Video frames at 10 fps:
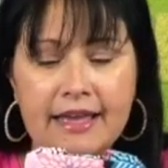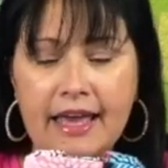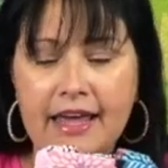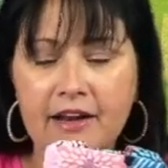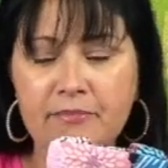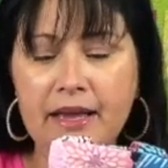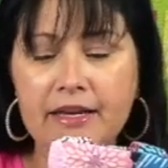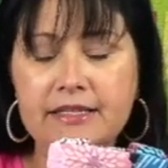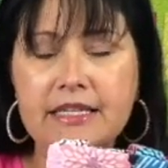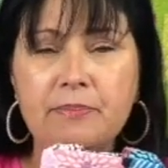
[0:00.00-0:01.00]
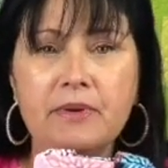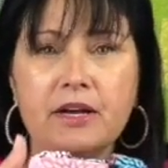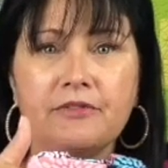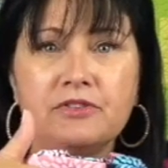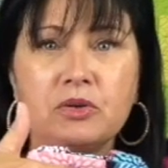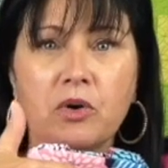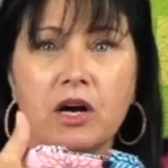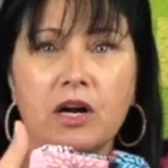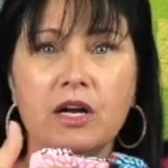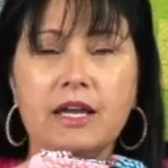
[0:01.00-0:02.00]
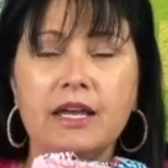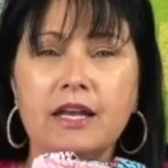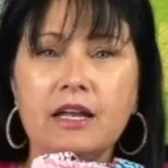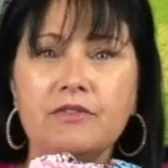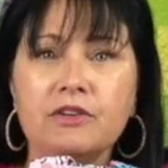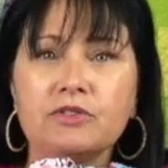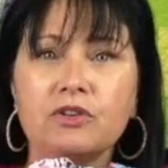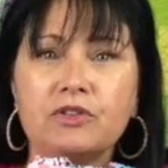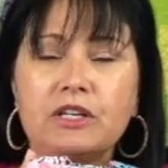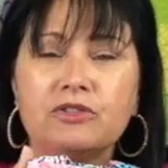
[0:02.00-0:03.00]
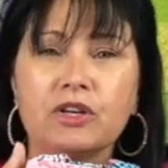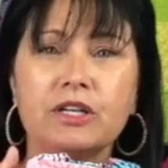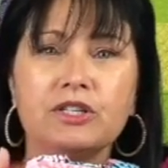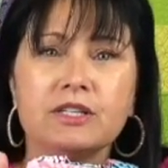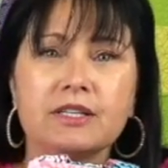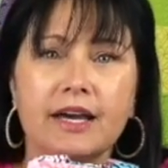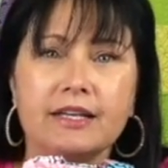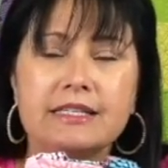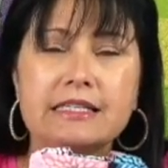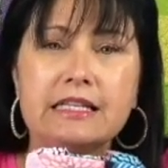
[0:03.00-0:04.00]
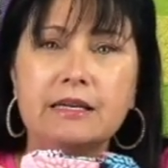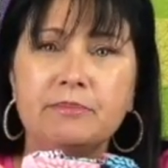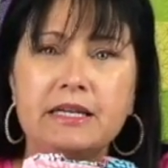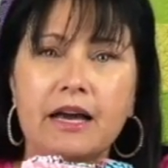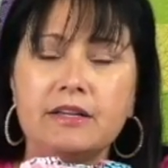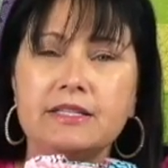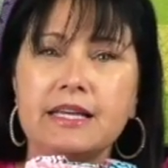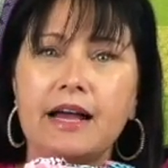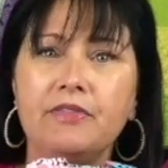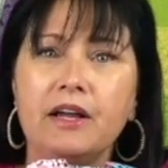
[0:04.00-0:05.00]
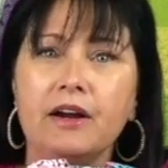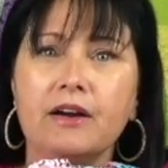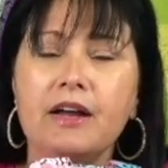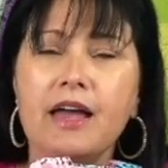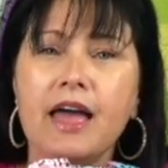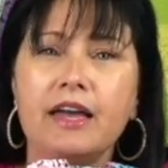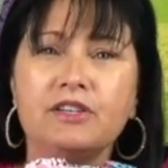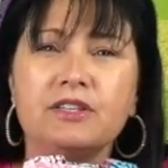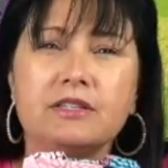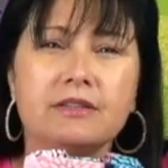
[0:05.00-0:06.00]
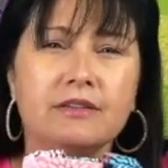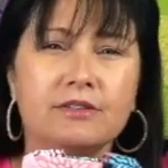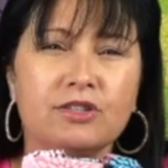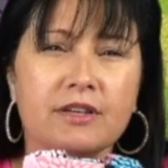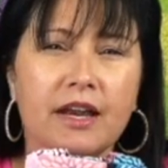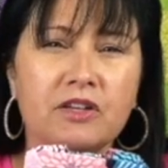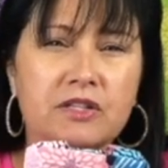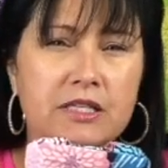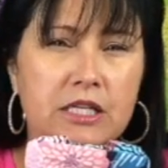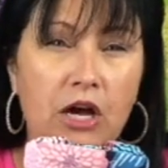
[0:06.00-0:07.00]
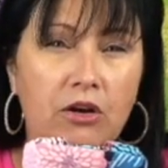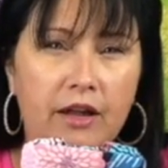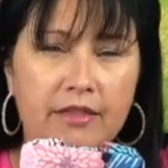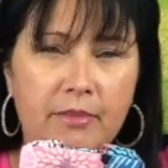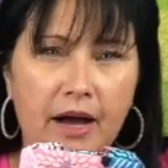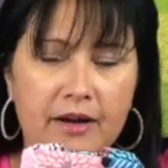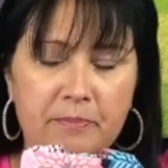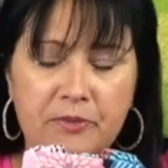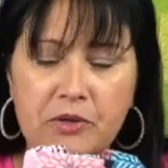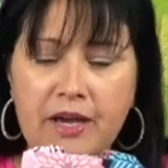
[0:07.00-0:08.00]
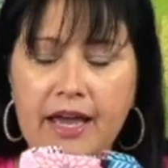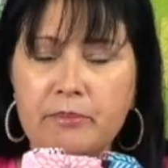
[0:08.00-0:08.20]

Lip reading: and I've made it deep enough to where any of those little things are going to just kind of slip down inside there and just kind of snuggle at the bottom, okay?